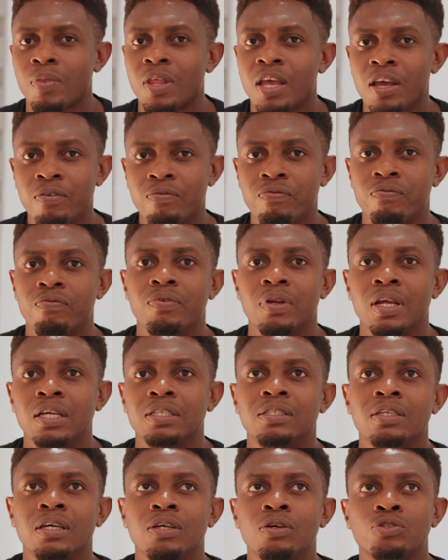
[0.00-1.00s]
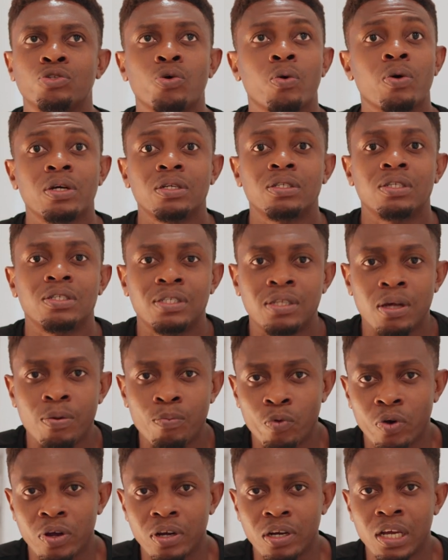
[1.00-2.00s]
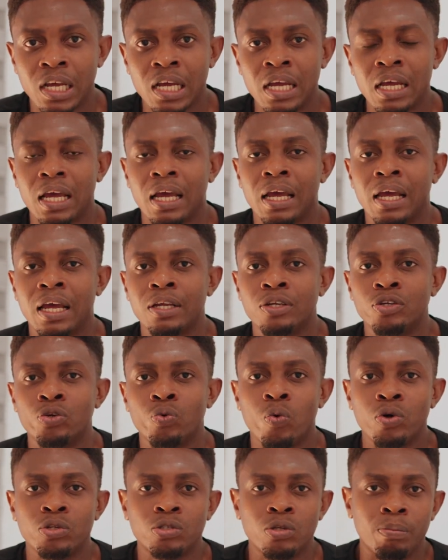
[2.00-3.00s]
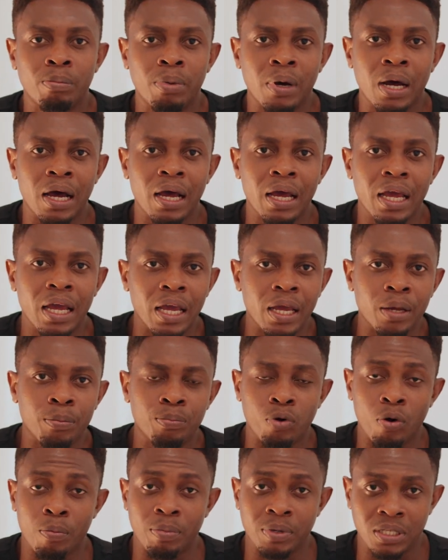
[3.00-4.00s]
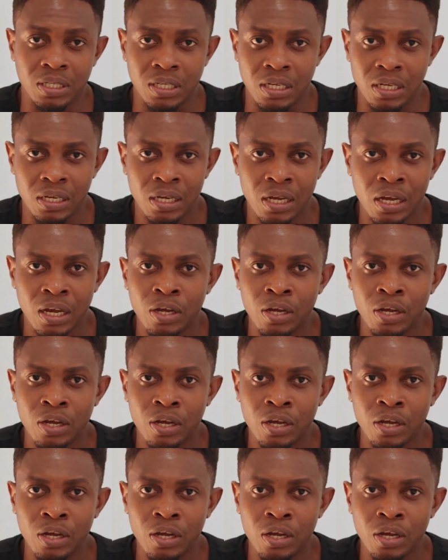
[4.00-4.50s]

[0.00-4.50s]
If, let's say, you're talking to someone and you want to buy a property,